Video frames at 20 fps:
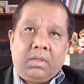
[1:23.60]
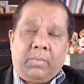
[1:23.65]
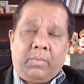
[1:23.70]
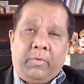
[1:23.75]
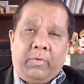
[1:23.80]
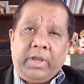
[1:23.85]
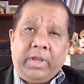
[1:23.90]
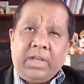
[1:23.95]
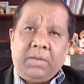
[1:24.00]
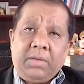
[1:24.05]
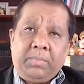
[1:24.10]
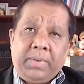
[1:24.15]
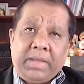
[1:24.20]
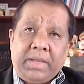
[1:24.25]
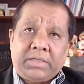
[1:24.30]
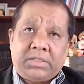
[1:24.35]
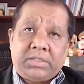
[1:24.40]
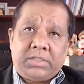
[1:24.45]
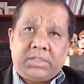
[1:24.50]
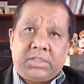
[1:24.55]
The brachial
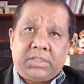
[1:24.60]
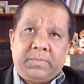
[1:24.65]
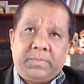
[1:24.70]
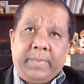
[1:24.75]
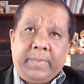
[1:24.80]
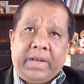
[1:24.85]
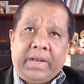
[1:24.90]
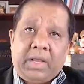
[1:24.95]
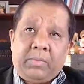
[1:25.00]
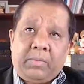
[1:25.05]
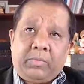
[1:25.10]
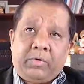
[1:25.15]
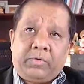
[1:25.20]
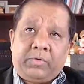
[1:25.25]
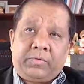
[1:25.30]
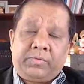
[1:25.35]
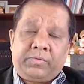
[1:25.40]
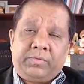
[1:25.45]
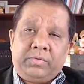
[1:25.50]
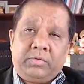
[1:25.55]
plexus is made up
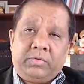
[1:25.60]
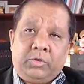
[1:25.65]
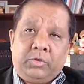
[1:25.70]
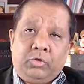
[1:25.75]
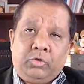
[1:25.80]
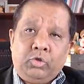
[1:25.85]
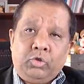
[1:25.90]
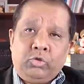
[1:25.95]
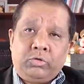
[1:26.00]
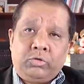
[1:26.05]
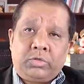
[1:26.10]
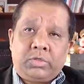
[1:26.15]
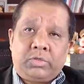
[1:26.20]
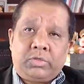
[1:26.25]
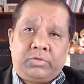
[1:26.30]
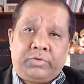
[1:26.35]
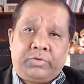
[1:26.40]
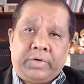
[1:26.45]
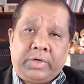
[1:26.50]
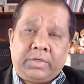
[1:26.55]
of the
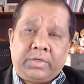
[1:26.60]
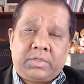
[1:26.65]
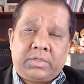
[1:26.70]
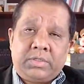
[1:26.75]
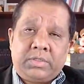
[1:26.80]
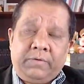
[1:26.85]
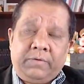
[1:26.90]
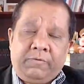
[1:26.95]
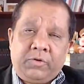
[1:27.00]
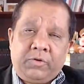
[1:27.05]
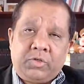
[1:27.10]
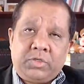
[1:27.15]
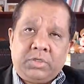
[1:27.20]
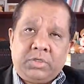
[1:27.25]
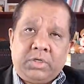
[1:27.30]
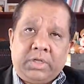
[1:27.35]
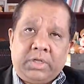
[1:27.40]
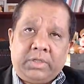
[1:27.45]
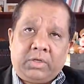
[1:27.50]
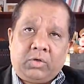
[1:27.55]
roots, trunks,
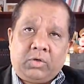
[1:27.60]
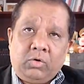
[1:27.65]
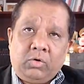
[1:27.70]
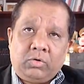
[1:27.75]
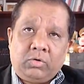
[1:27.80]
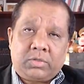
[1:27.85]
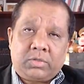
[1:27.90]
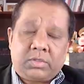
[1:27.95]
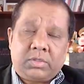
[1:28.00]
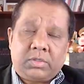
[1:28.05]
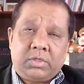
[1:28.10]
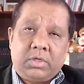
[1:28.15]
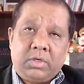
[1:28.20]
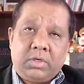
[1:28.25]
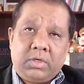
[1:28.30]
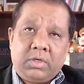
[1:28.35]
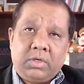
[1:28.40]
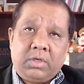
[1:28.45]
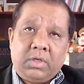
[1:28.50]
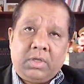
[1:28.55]
division, and the cords.
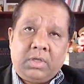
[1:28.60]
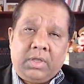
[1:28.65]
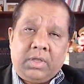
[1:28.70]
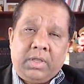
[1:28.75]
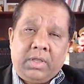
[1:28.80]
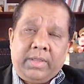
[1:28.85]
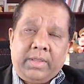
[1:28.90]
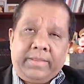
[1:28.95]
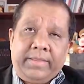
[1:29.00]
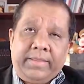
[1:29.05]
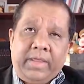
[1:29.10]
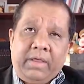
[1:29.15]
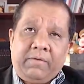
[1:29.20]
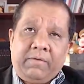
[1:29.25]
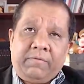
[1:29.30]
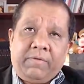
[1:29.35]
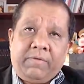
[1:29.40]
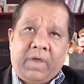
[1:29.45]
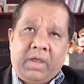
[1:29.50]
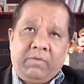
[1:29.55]
There
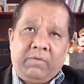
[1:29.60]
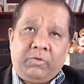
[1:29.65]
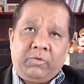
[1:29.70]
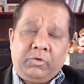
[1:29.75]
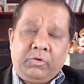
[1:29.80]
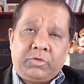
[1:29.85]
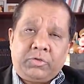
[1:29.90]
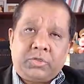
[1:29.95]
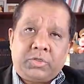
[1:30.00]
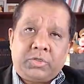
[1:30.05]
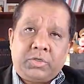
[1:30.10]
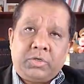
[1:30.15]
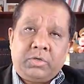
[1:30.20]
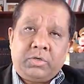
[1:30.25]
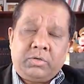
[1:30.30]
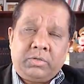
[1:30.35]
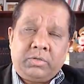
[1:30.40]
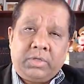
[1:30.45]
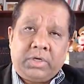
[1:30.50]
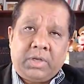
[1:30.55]
are 5 roots
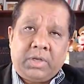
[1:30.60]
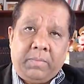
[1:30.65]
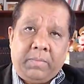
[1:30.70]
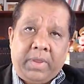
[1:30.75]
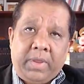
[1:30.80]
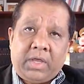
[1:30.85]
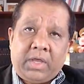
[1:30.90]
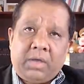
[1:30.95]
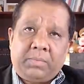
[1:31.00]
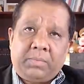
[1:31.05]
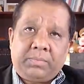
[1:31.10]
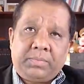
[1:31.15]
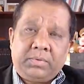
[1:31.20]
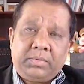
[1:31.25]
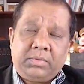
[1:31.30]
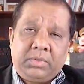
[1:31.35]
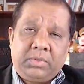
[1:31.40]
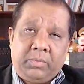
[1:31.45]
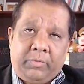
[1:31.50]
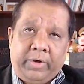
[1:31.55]
that make up
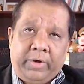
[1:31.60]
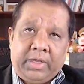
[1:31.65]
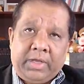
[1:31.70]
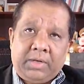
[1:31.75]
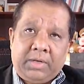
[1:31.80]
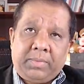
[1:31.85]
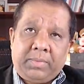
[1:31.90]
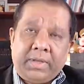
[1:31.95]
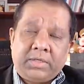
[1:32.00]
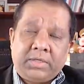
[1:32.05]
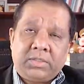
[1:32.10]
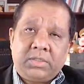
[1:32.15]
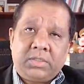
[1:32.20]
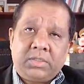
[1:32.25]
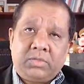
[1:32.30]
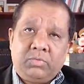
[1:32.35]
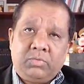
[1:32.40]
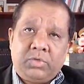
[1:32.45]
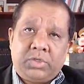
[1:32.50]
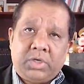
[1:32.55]
the brachial
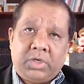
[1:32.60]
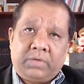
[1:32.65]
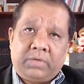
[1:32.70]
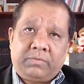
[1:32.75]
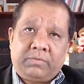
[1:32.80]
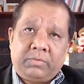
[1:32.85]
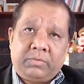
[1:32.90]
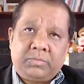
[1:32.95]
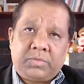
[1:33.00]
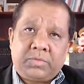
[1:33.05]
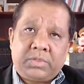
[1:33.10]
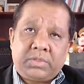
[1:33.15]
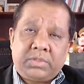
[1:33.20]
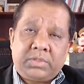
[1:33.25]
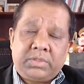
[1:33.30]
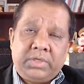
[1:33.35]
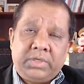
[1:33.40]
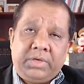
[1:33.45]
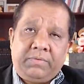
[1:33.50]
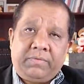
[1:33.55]
plexus, which are from
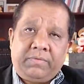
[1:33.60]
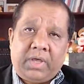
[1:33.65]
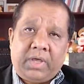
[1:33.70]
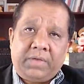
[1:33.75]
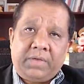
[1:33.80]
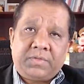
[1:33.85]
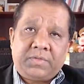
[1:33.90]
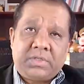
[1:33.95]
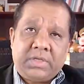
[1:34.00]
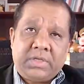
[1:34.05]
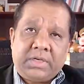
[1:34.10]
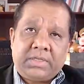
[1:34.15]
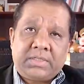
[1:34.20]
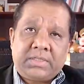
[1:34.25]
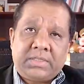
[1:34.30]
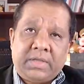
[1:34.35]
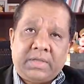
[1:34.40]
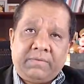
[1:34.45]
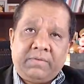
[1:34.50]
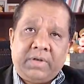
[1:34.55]
C5, 6,
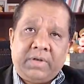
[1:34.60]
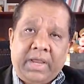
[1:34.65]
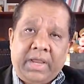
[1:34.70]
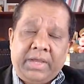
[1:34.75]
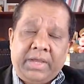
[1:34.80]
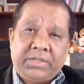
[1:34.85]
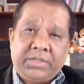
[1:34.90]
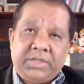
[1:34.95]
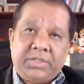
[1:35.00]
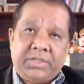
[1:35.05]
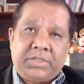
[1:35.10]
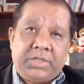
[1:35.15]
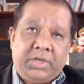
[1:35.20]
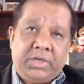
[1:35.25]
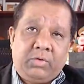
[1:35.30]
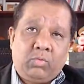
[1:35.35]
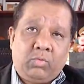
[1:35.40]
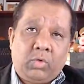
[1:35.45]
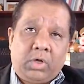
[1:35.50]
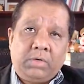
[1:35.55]
7, 8, and
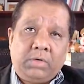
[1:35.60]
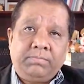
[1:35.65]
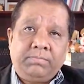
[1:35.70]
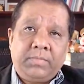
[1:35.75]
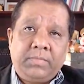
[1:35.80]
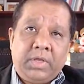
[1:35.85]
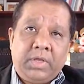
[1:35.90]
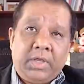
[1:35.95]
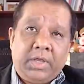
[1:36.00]
T1.